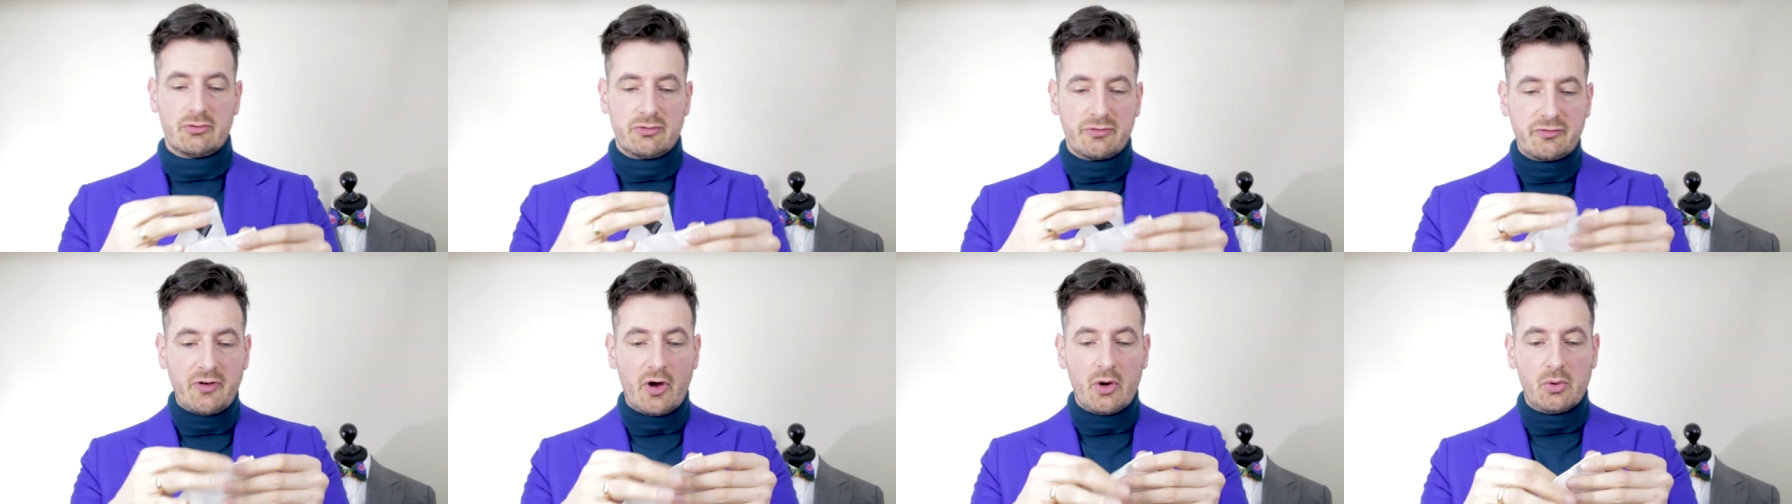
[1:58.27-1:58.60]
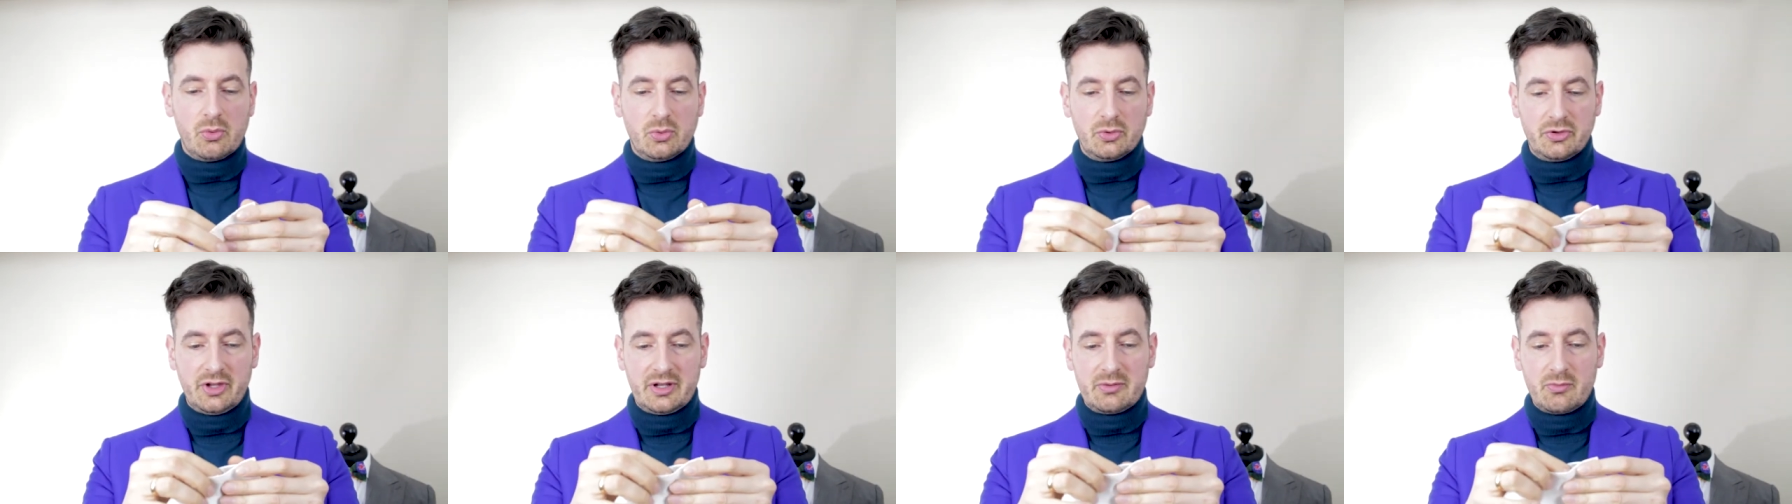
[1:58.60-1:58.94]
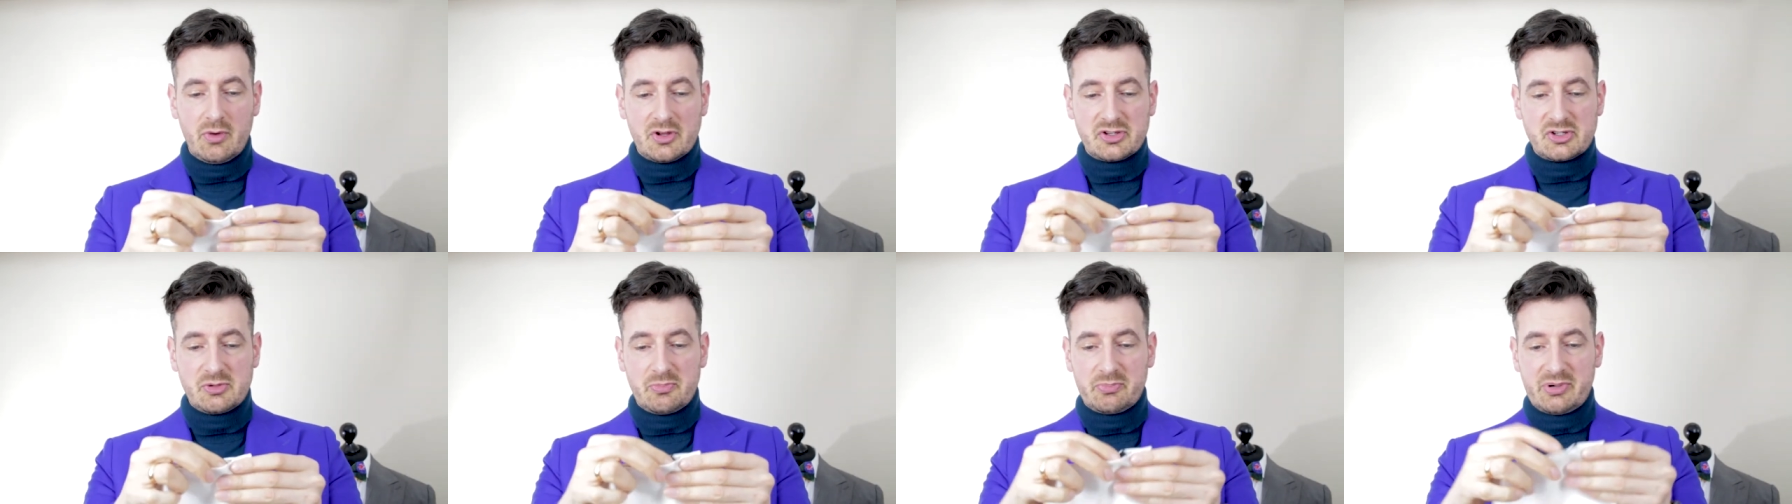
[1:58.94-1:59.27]
fold. And
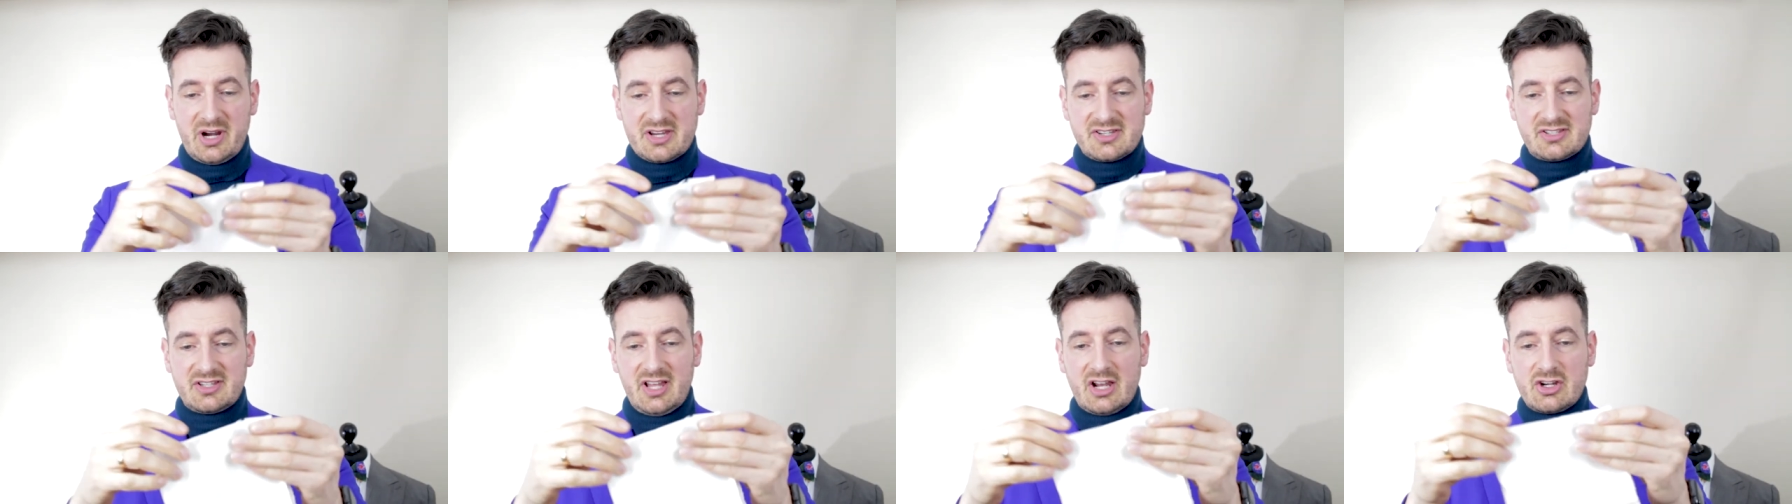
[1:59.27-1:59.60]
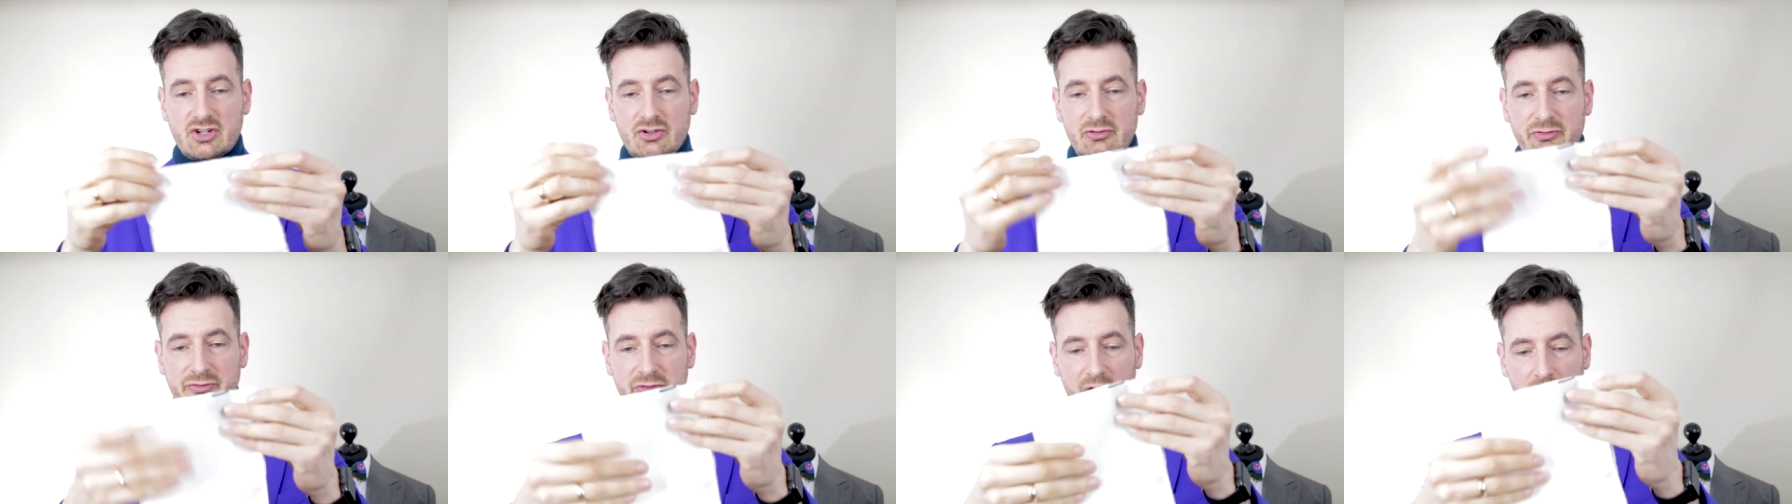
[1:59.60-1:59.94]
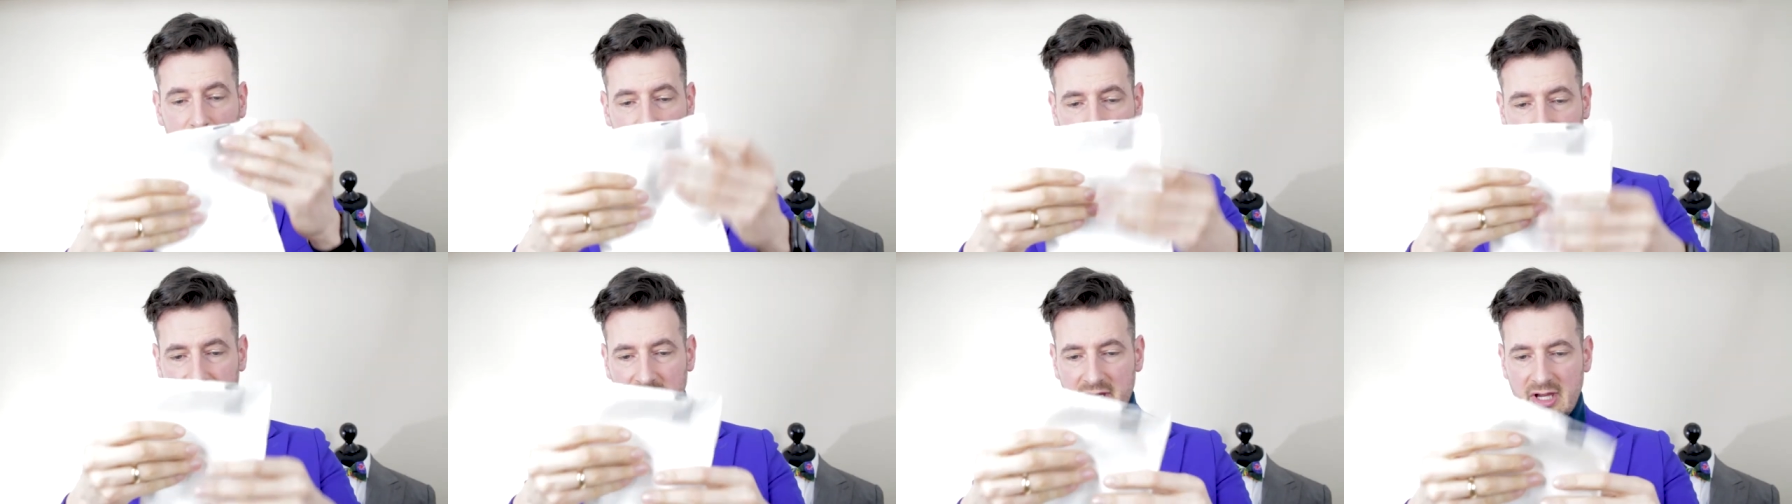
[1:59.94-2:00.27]
what's a presidential
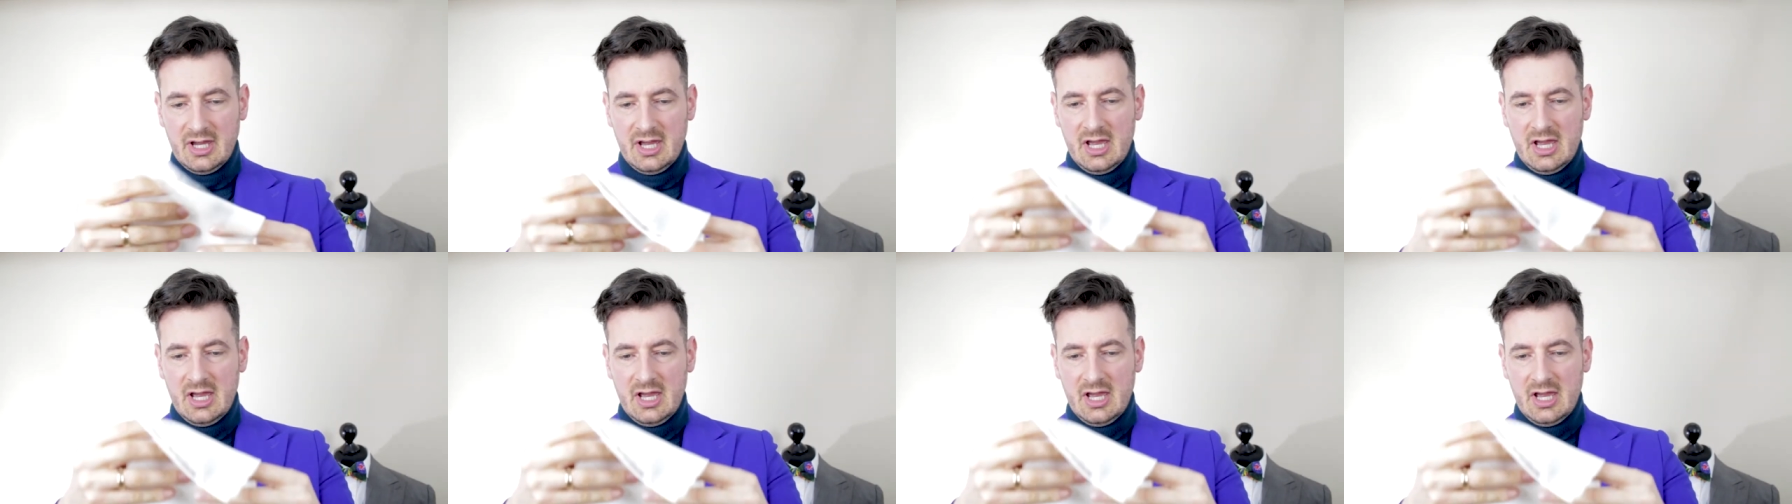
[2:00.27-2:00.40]
fold?